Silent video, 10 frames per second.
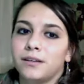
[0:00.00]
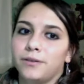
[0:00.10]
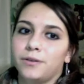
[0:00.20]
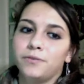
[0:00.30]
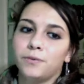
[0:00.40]

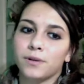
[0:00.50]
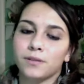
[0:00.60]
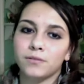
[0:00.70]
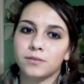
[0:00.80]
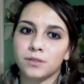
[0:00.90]
Or if you want to
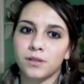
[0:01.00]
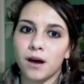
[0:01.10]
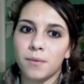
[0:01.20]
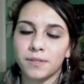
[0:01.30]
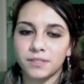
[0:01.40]

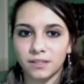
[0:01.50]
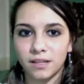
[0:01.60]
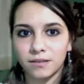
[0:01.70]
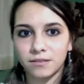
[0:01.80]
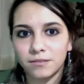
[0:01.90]
comment and
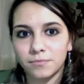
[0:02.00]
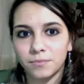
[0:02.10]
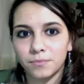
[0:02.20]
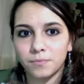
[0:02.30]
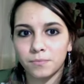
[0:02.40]
then
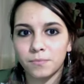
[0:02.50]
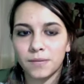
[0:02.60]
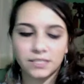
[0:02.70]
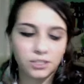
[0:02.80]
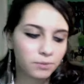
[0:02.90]

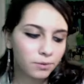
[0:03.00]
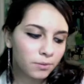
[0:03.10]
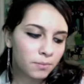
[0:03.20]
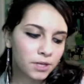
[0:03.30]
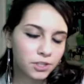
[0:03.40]
message me with
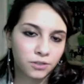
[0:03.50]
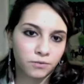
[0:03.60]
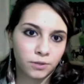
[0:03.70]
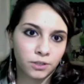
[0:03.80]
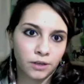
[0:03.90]
a picture of
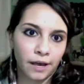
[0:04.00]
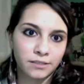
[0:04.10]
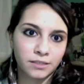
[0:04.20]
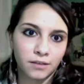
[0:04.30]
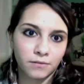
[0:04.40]
what you're
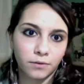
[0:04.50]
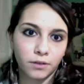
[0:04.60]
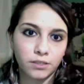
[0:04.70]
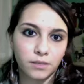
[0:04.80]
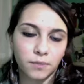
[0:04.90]
asking for or
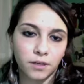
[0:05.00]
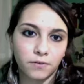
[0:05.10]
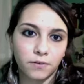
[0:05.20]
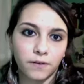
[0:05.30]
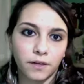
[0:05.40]
something if
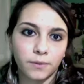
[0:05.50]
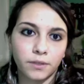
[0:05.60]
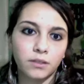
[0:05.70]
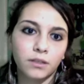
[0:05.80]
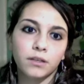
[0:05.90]
you find one.
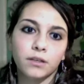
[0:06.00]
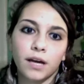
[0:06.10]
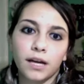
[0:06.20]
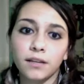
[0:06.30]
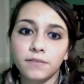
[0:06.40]

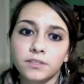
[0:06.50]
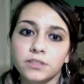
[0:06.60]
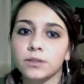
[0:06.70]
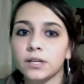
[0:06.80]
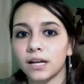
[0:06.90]
I'd love to do
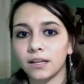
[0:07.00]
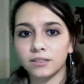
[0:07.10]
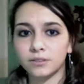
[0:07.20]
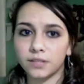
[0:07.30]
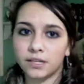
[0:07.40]
it. I like
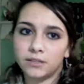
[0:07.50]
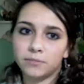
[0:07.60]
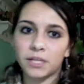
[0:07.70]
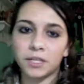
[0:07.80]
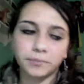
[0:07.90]
doing hair and
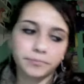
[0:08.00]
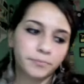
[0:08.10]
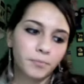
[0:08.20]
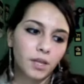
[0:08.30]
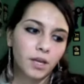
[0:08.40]
makeup.
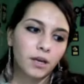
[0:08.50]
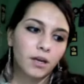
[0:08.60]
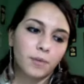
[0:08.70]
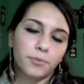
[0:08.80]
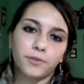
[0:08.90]
I
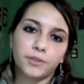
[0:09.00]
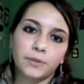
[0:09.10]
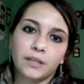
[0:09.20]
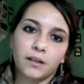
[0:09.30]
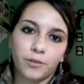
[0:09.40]
prefer doing
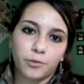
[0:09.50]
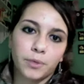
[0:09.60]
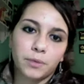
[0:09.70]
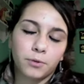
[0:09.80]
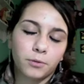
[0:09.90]
it on other
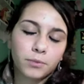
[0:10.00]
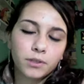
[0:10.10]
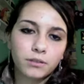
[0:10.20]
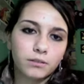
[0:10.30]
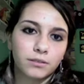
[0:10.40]
people, but
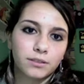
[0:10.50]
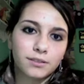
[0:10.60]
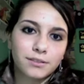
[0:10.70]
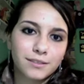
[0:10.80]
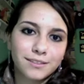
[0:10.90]

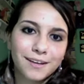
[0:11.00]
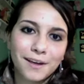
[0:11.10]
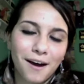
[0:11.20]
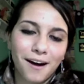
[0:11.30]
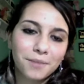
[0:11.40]
that's
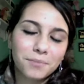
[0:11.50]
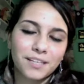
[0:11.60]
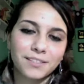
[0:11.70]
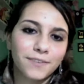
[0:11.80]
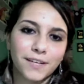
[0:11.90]
on me
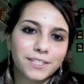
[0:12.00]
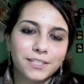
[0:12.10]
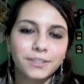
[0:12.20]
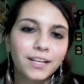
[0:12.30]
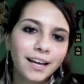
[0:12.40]
is fine too.